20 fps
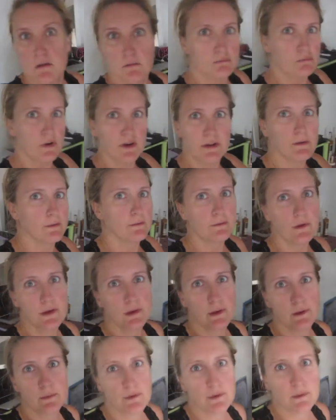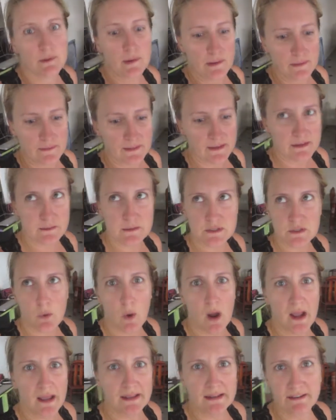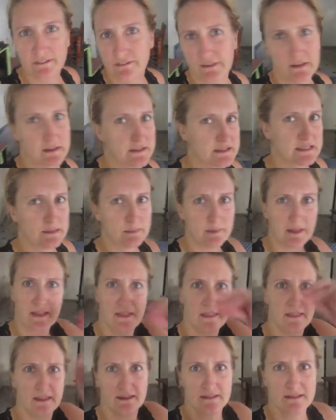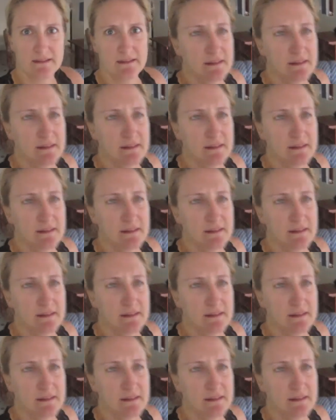Running around, running around, running around. Then he was quiet and fell asleep like this.